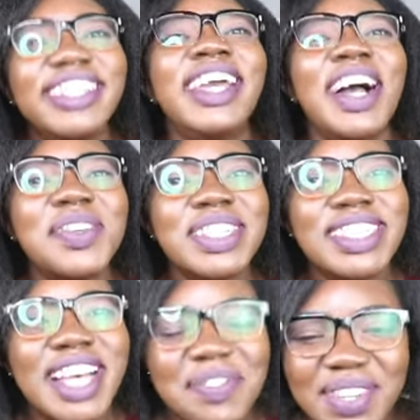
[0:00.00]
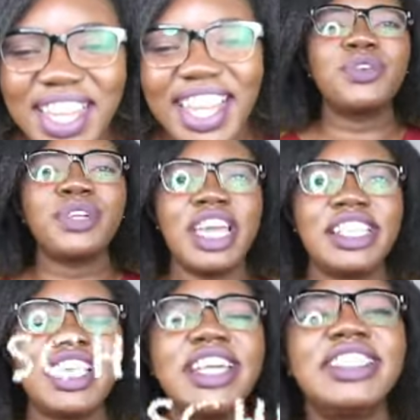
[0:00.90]
Yeah, what's up?
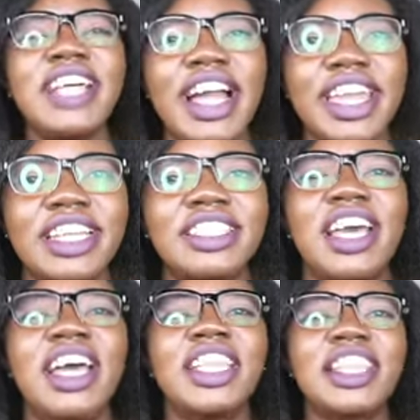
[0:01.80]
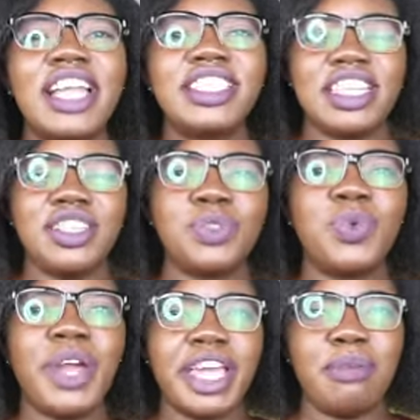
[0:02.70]
Create a diet that is
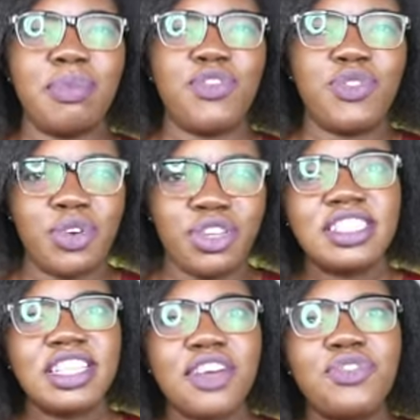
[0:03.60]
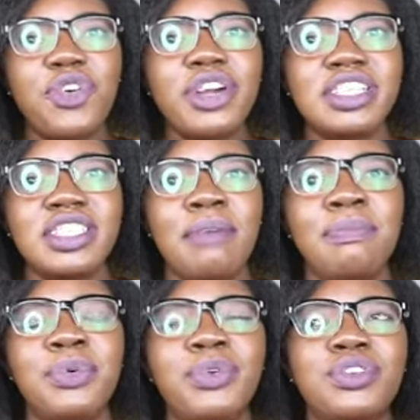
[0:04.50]
workable for you. Take, for
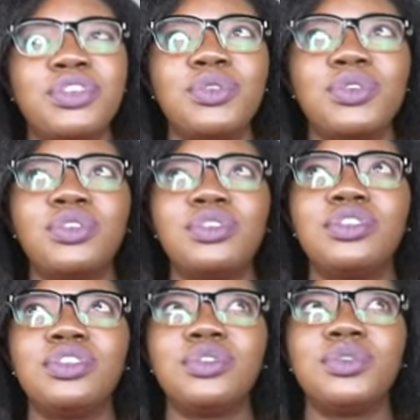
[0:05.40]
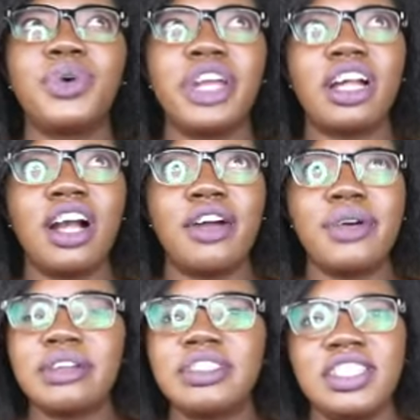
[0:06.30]
example, you work
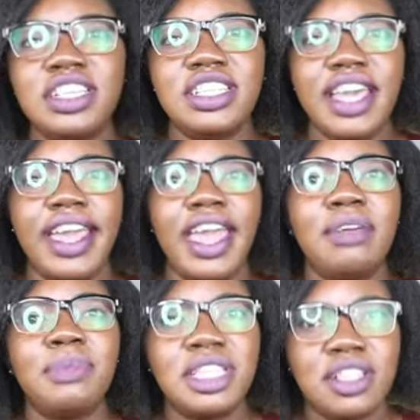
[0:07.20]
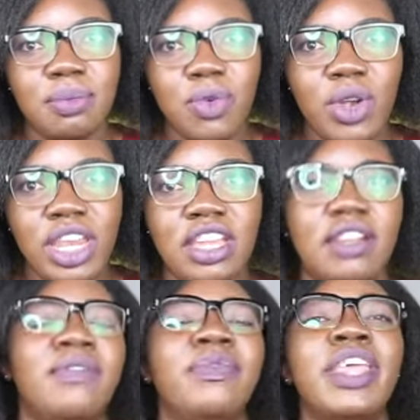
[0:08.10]
around 6 a.m. in the morning
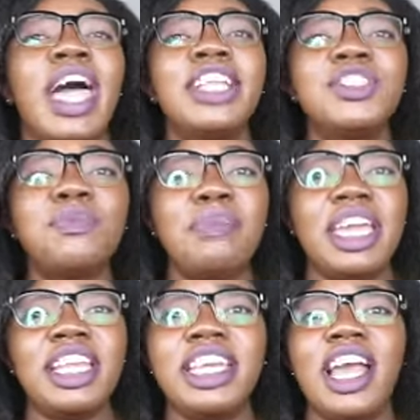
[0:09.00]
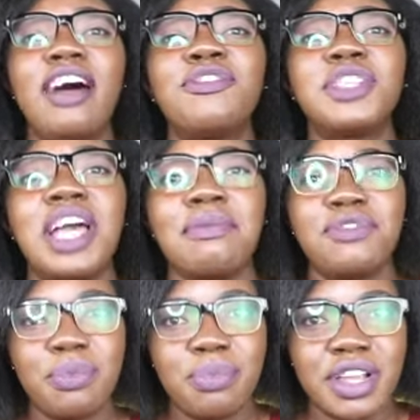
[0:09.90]
and you barely have time
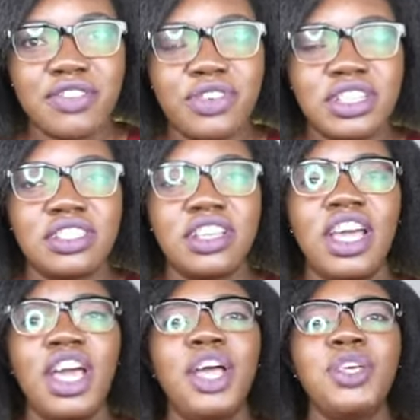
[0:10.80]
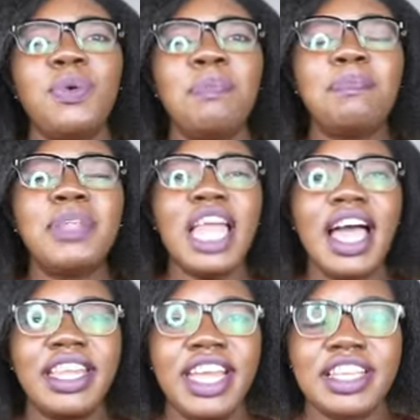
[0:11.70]
for breakfast. You
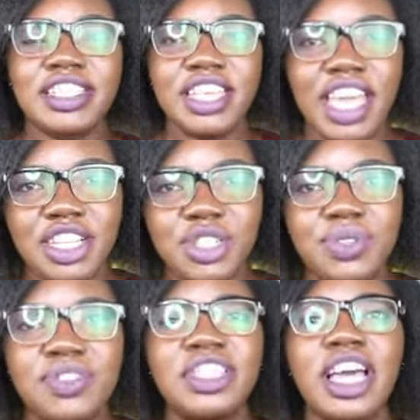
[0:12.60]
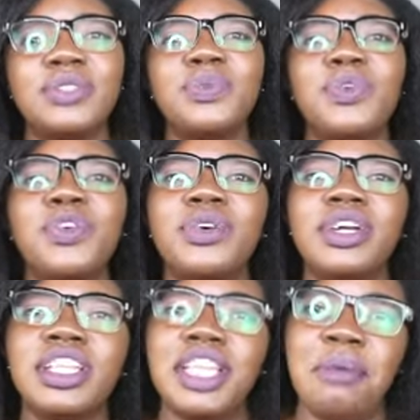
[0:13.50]
plan a schedule that will
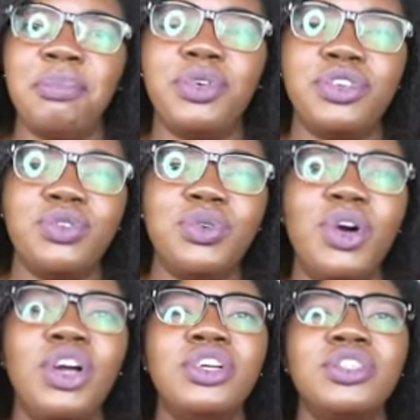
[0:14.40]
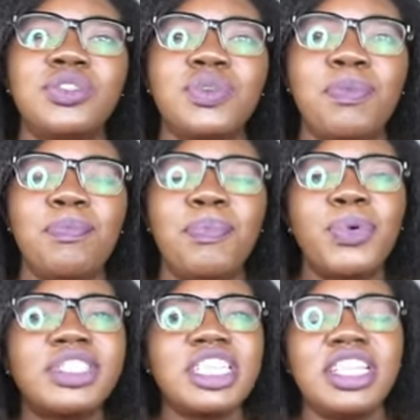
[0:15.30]
enable you to
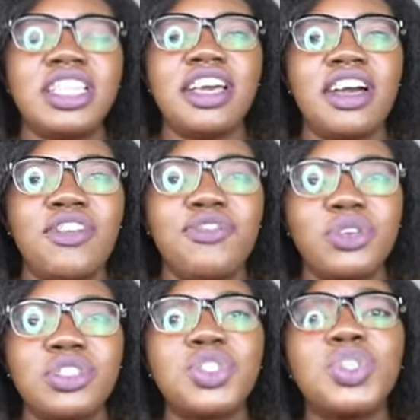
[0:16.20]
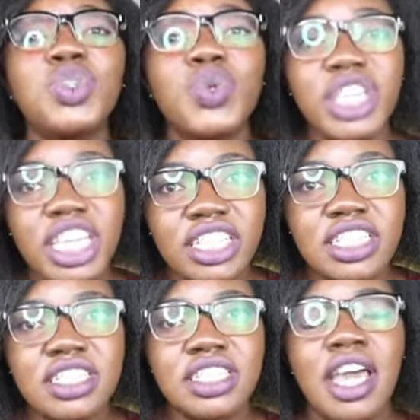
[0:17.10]
put in the effort to
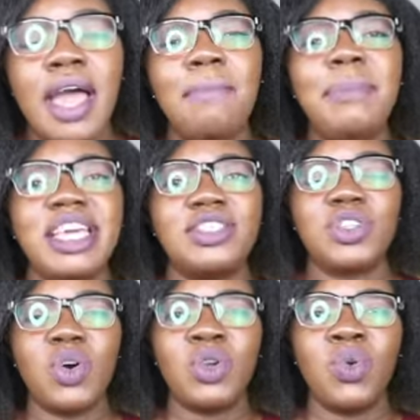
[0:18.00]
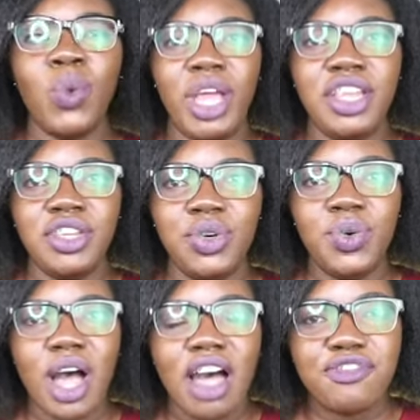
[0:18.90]
eat based on when
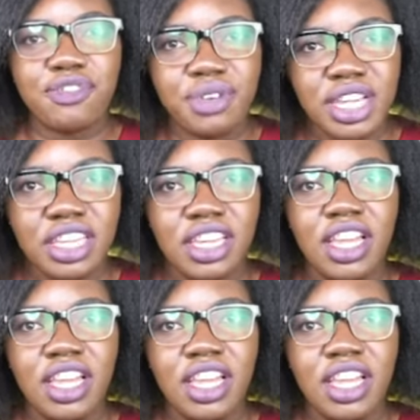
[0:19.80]
you are free.